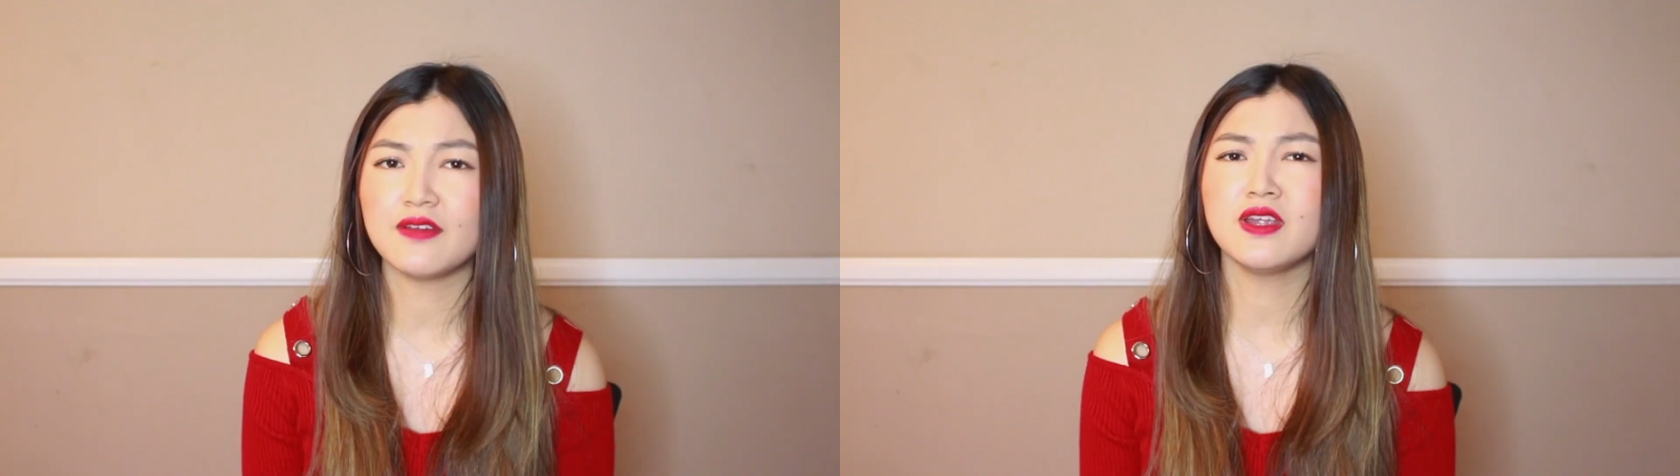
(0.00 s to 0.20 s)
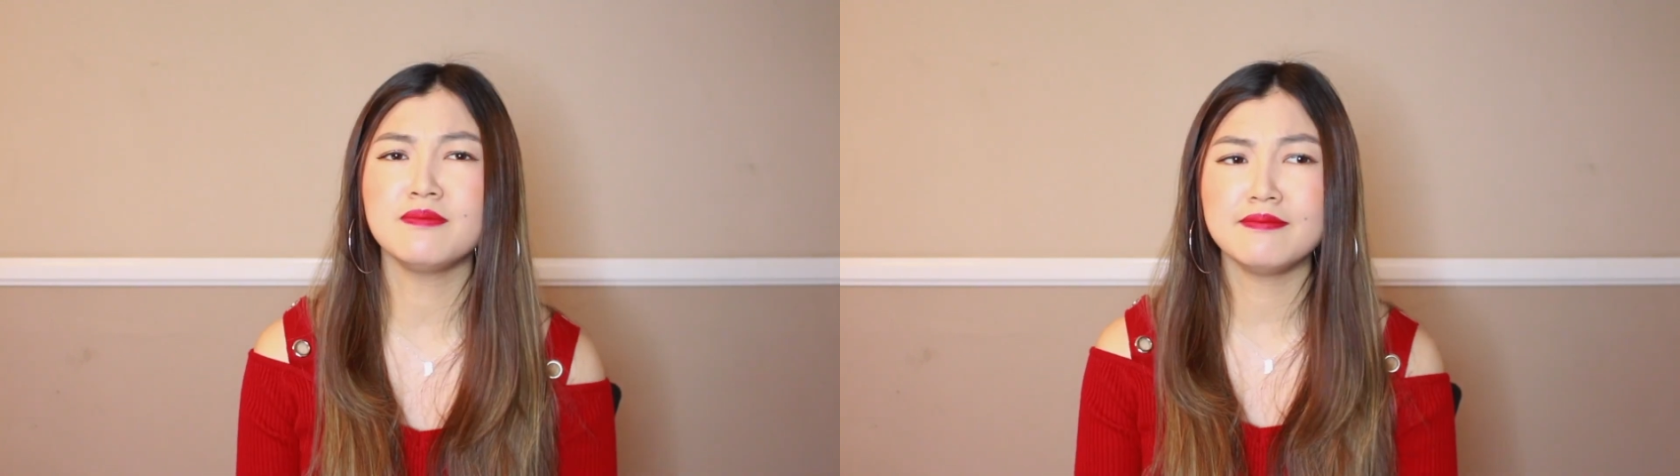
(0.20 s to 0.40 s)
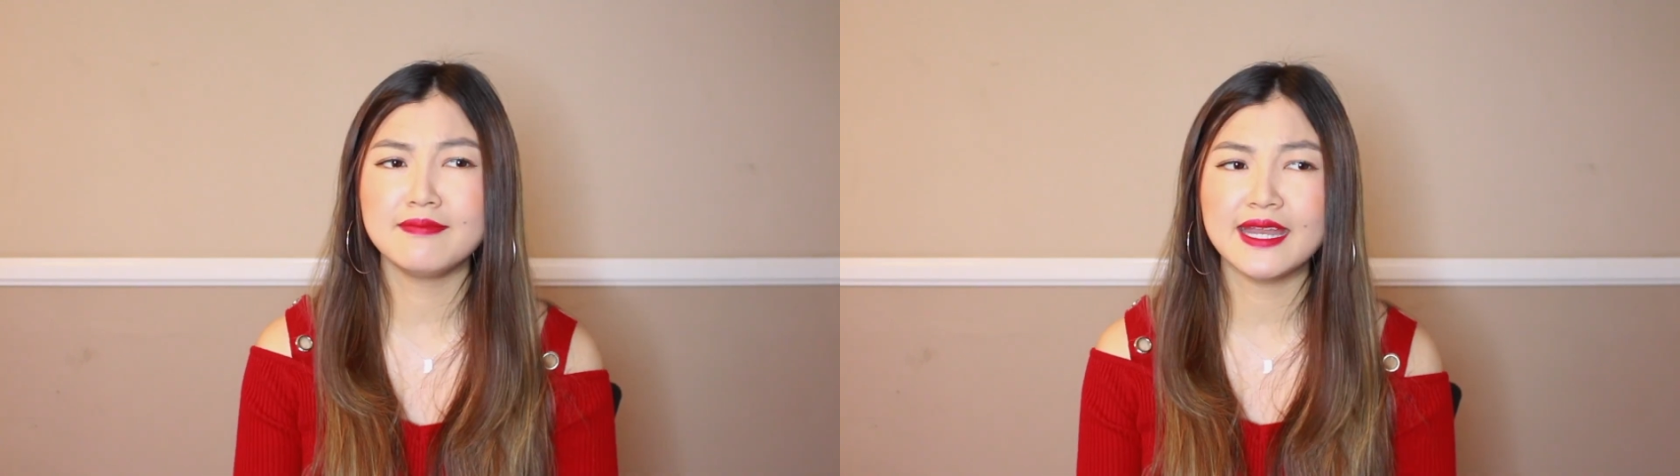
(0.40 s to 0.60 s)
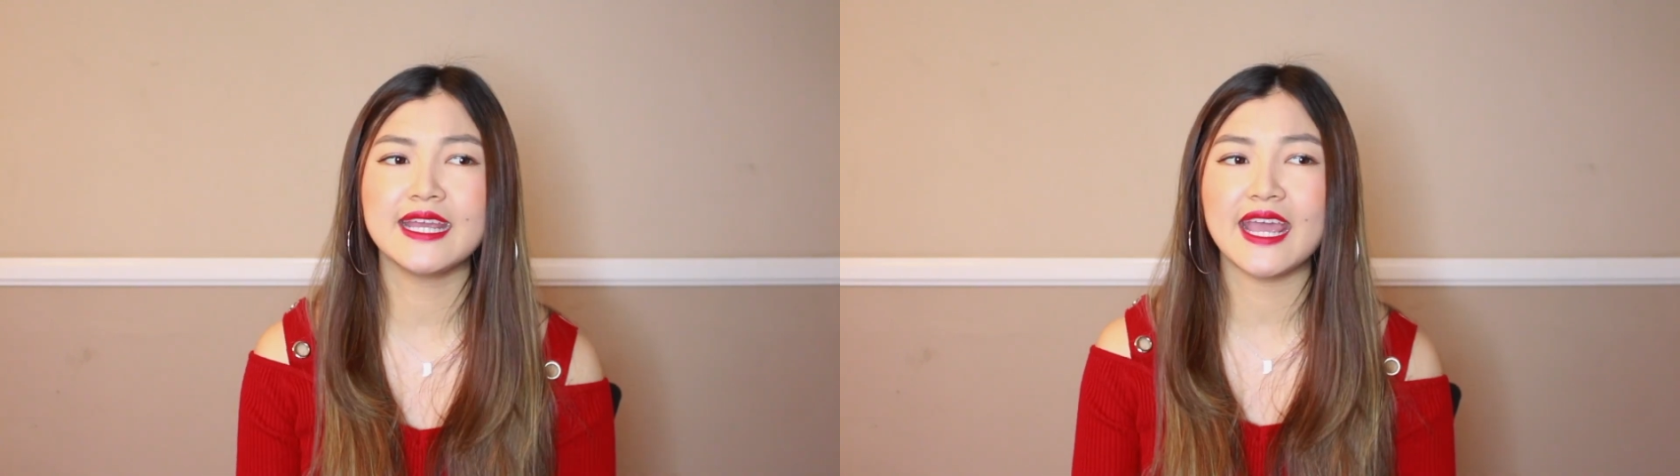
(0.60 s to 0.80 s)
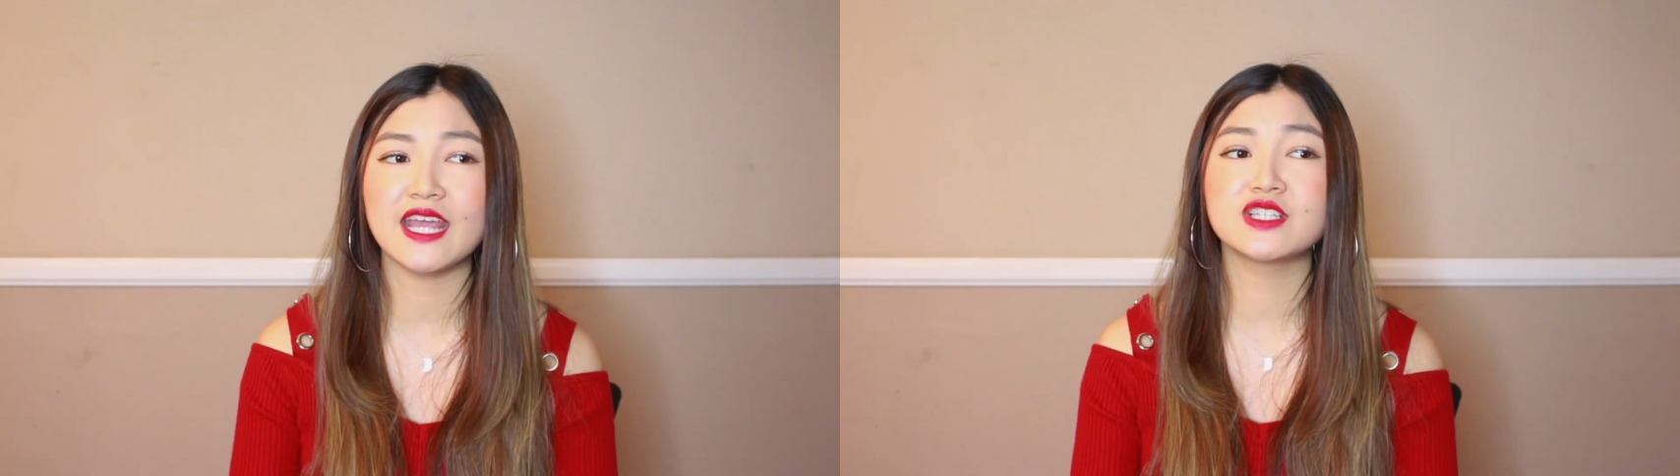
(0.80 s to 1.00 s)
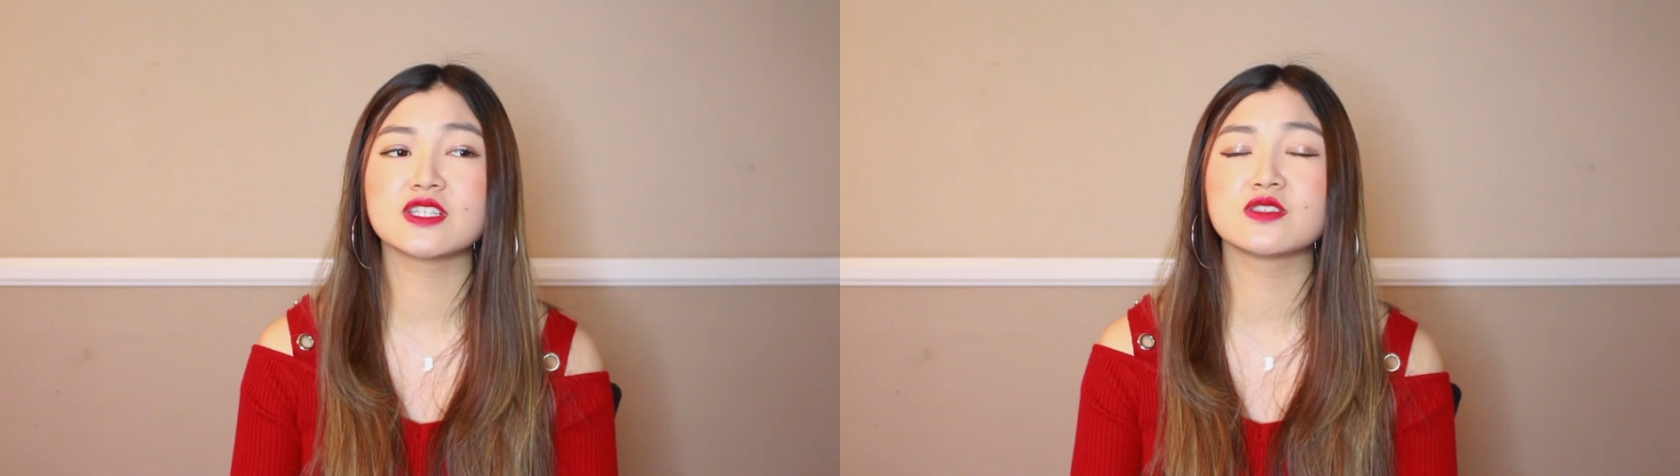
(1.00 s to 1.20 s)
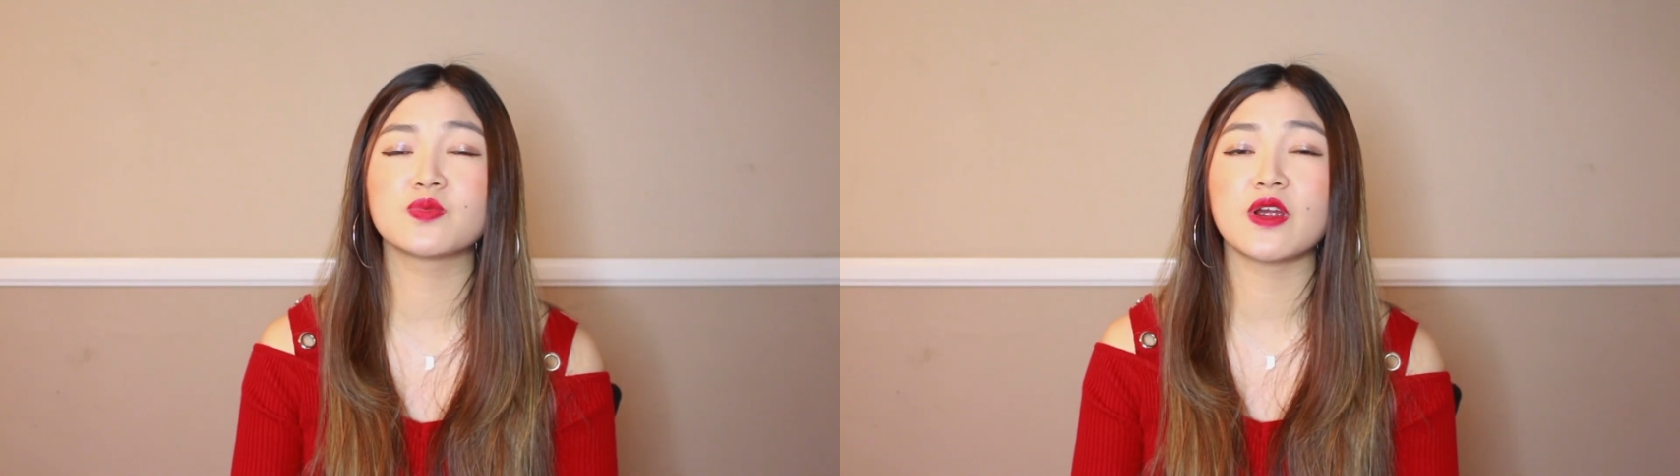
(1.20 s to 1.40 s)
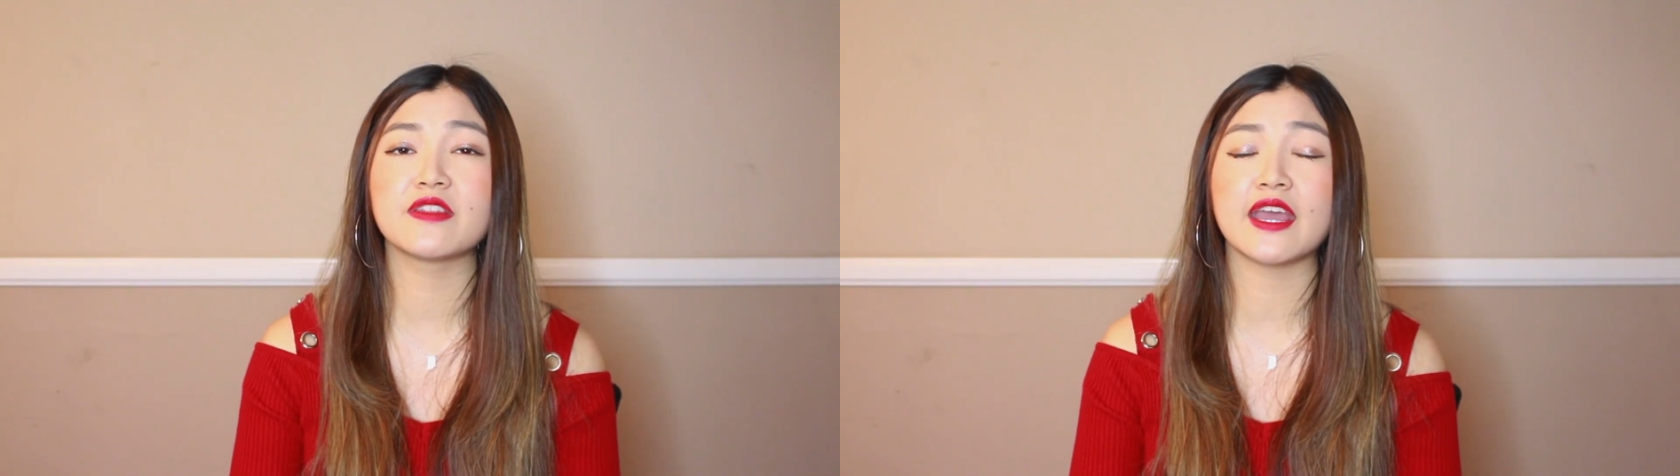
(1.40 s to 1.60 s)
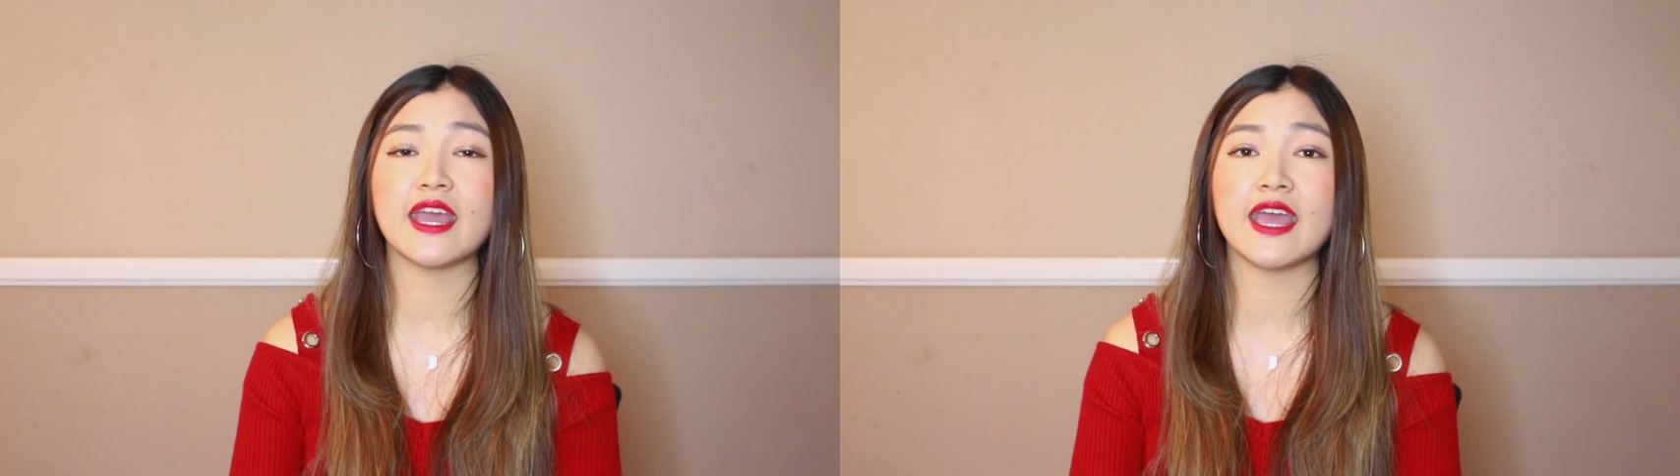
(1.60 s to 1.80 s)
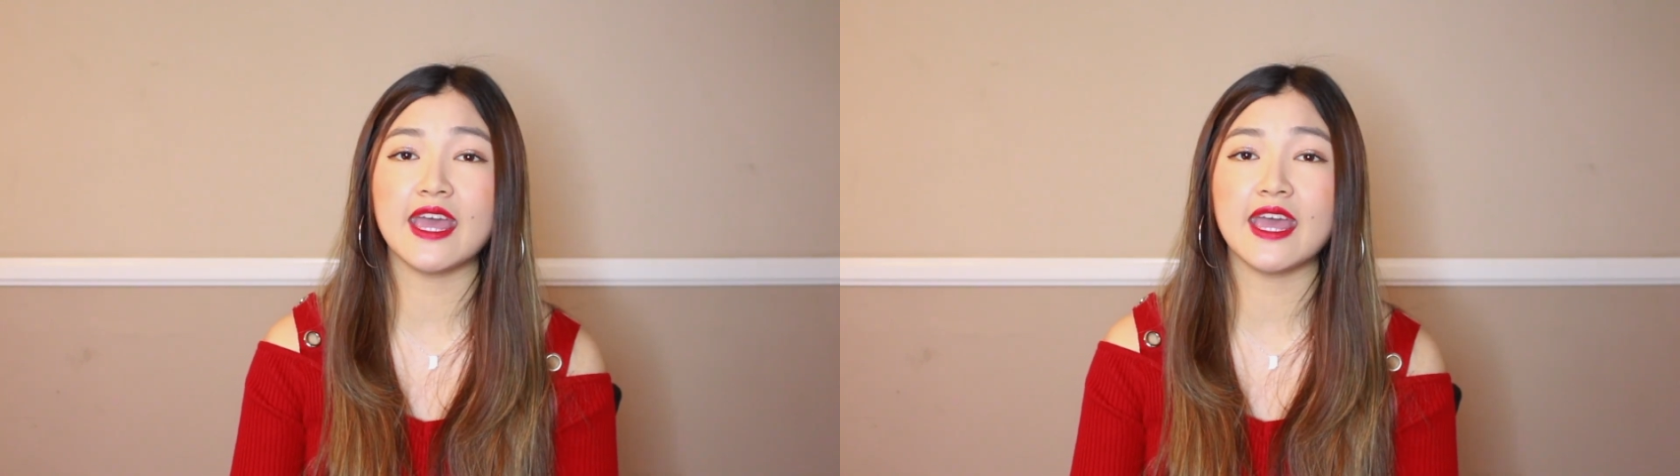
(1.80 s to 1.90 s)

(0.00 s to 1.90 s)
I've done many Asians where they